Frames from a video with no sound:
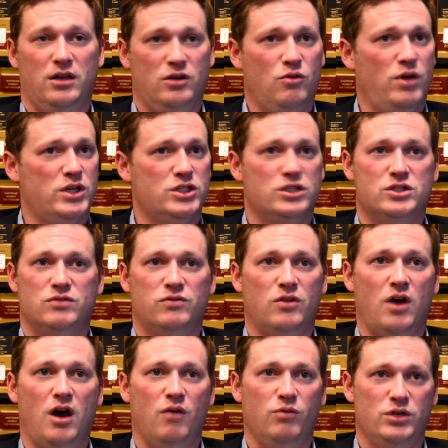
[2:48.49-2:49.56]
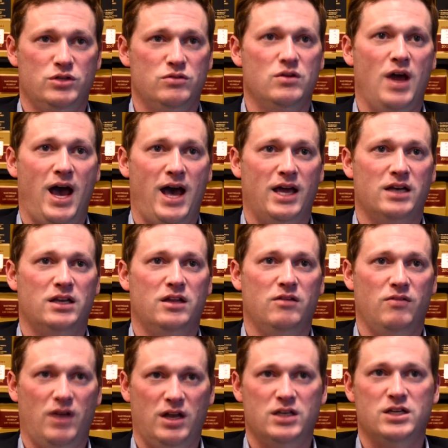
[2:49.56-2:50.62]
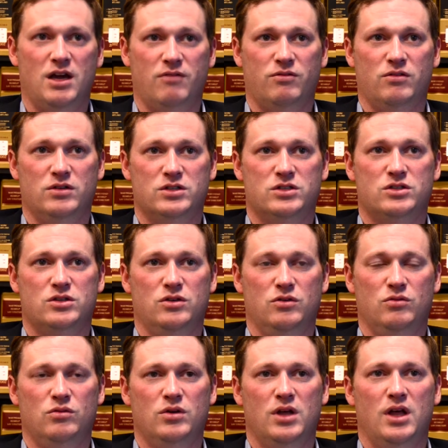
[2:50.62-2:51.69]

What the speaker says: and questions of law we do not give any deference to.